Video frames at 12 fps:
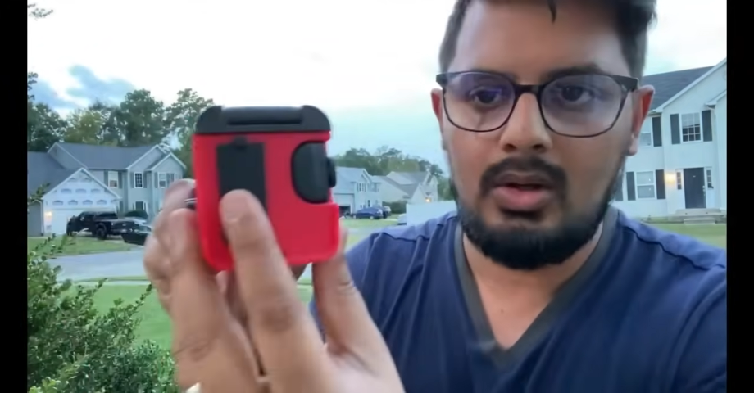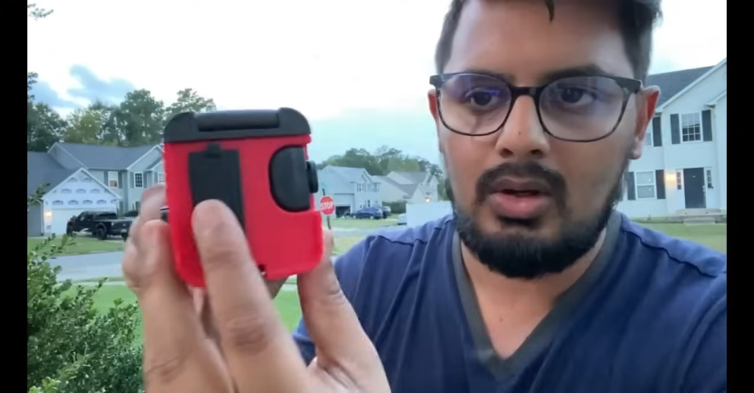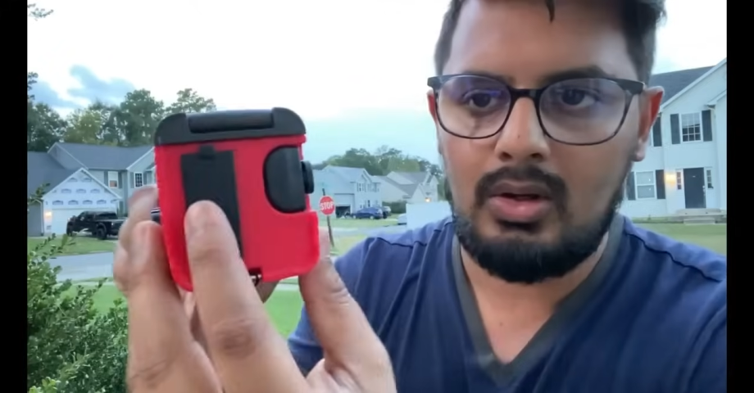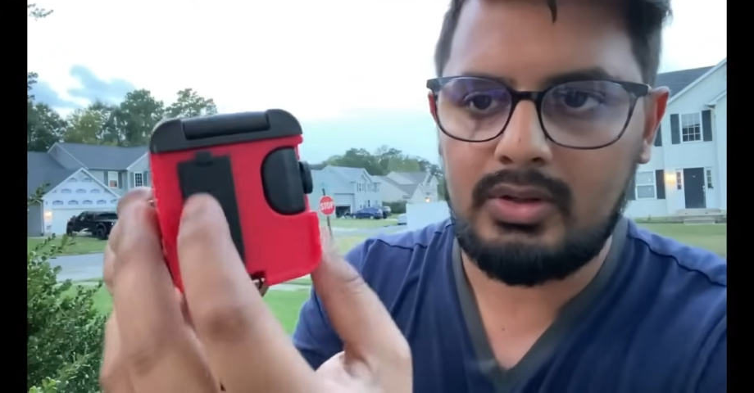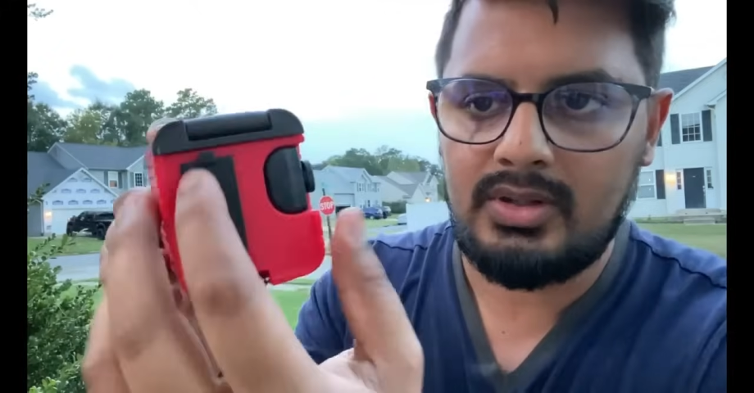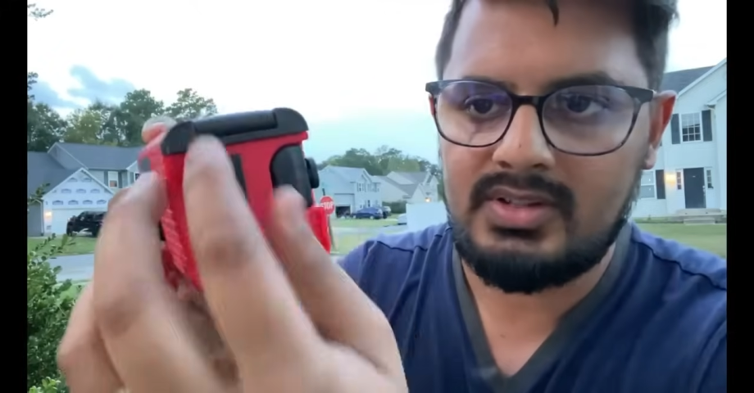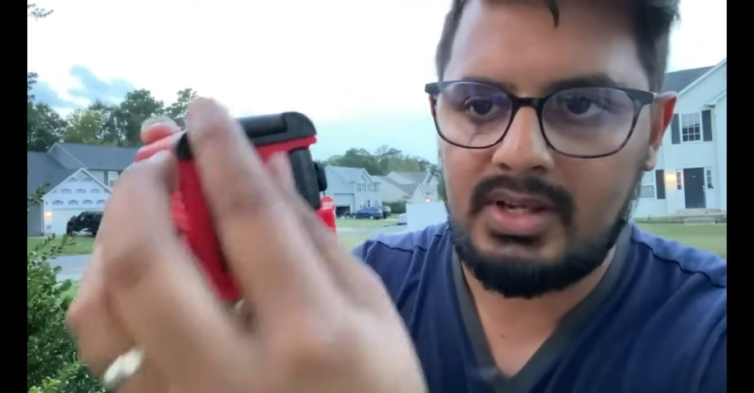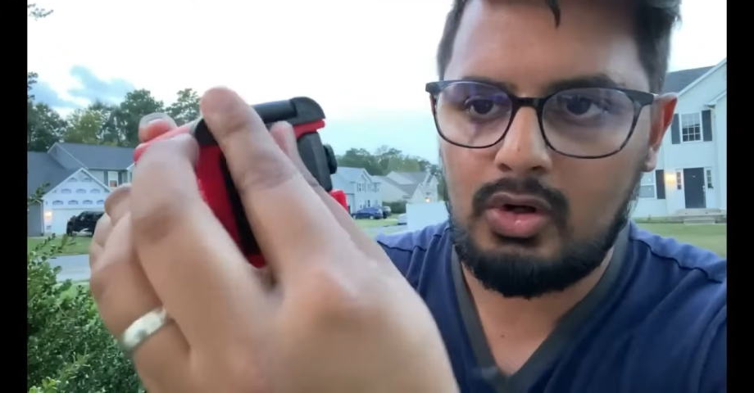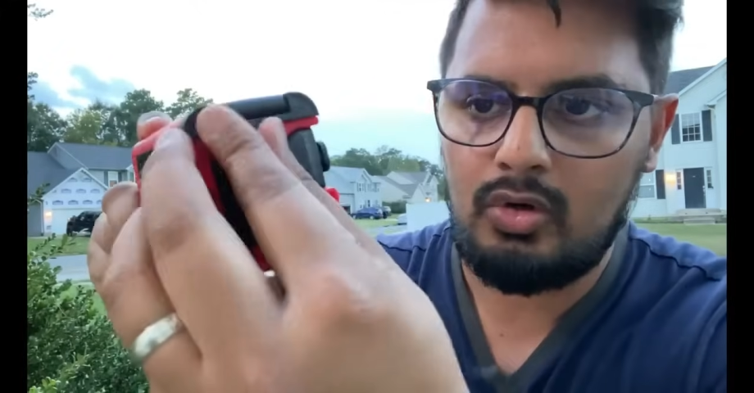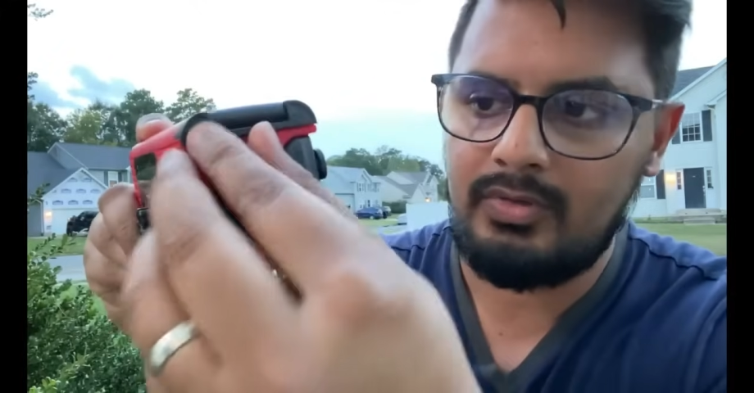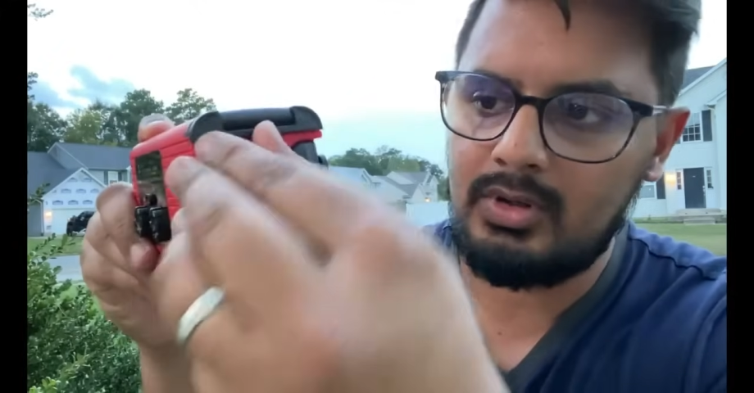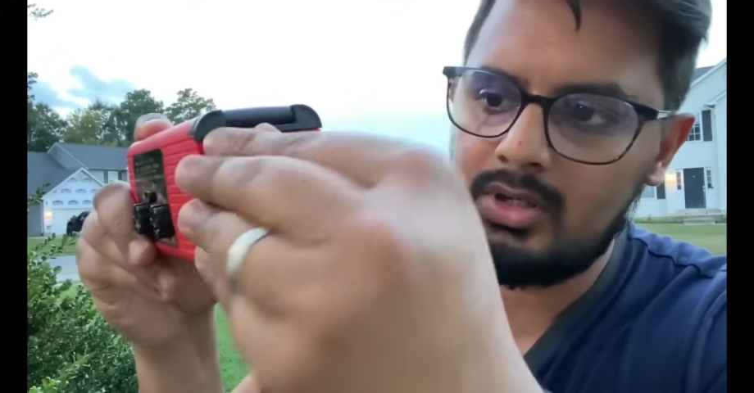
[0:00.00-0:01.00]
On the side
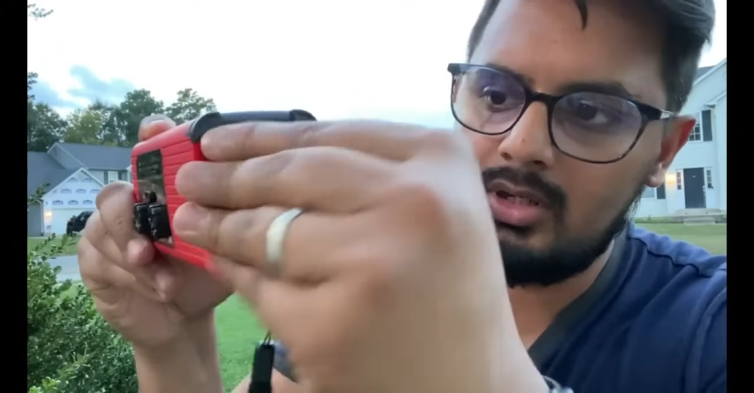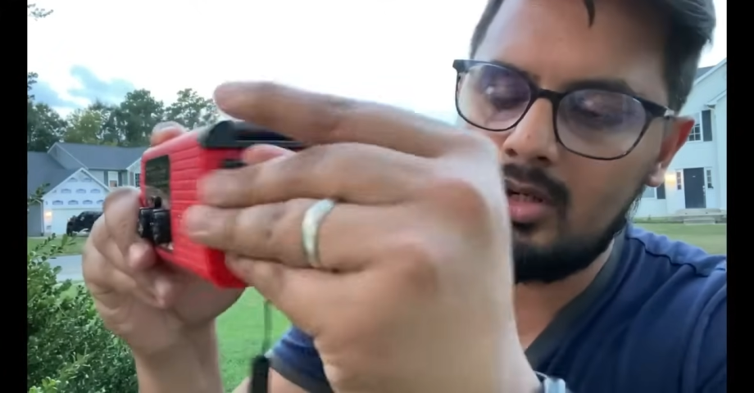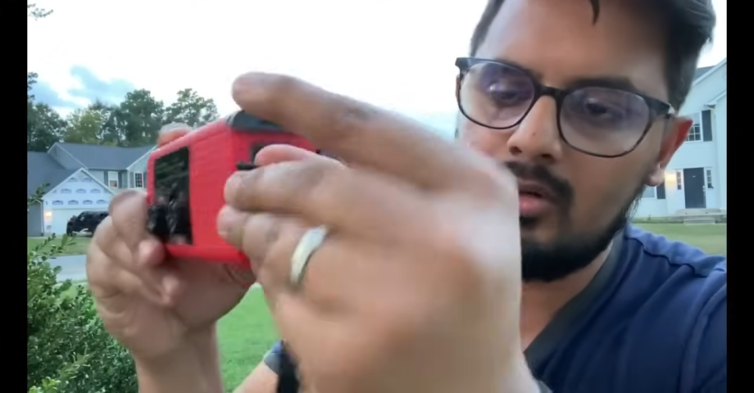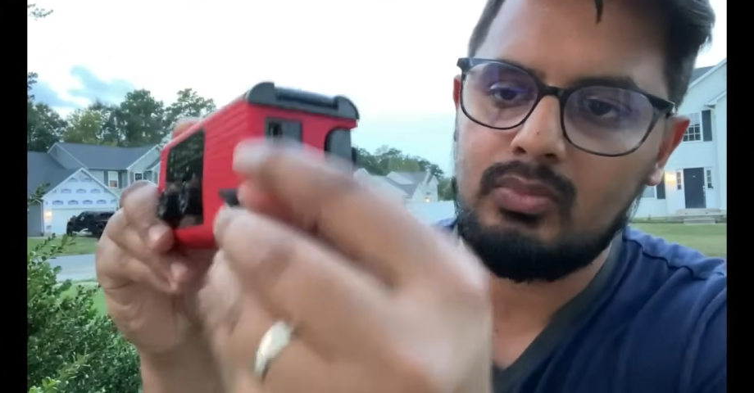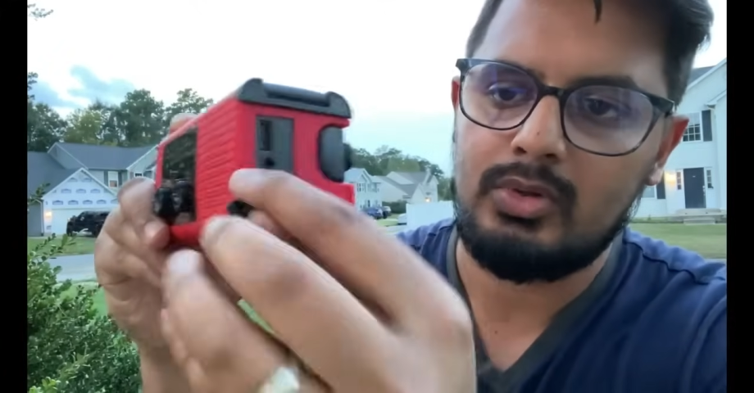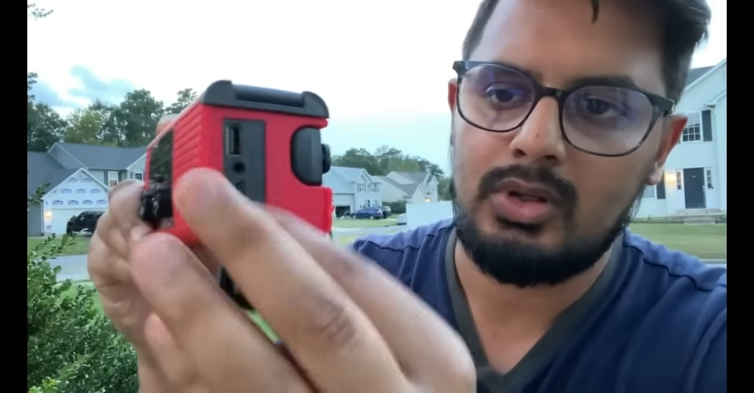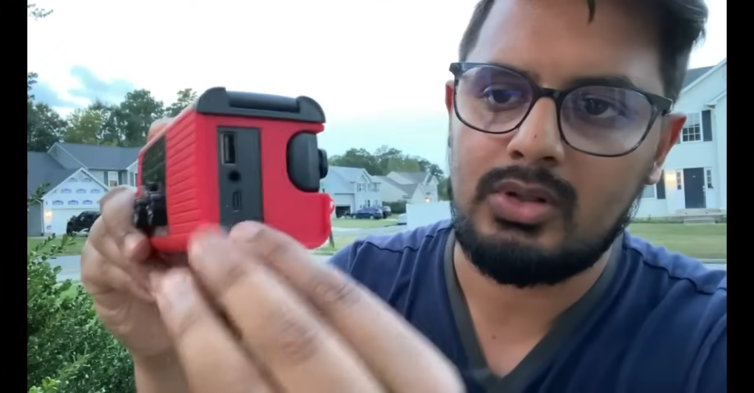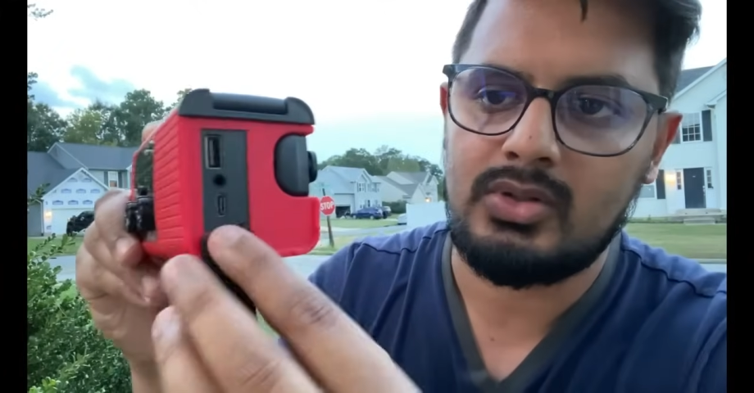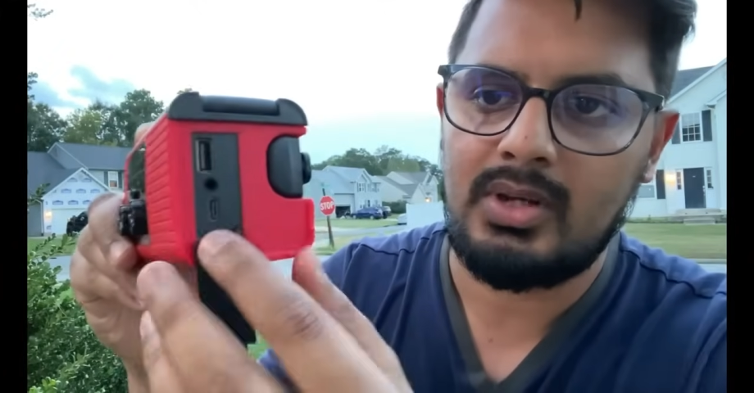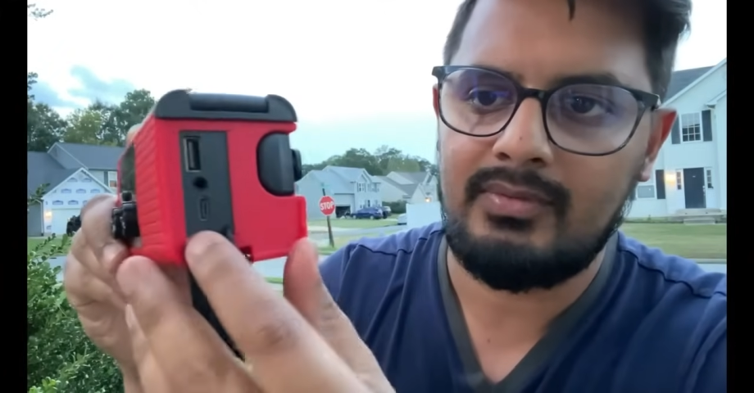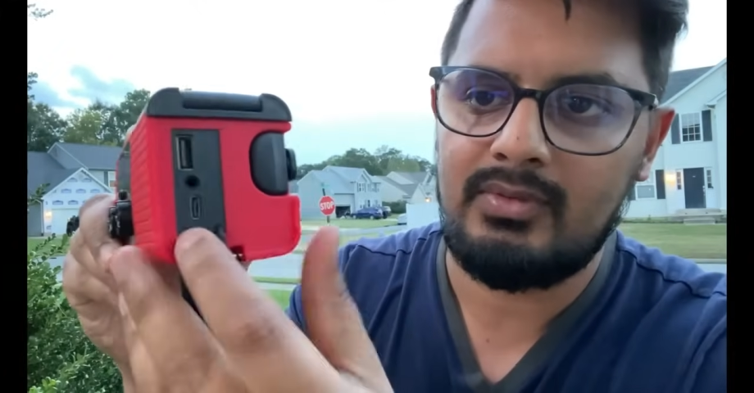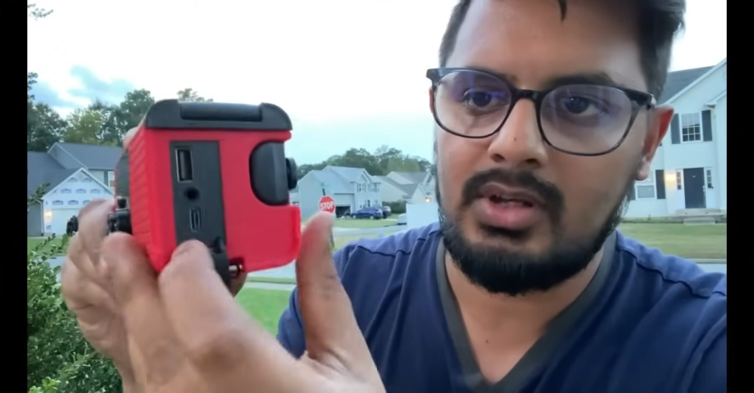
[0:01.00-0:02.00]
over here, we also
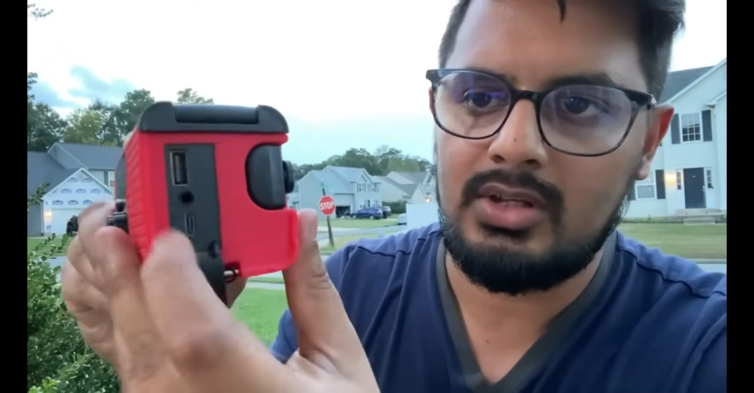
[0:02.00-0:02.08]
have the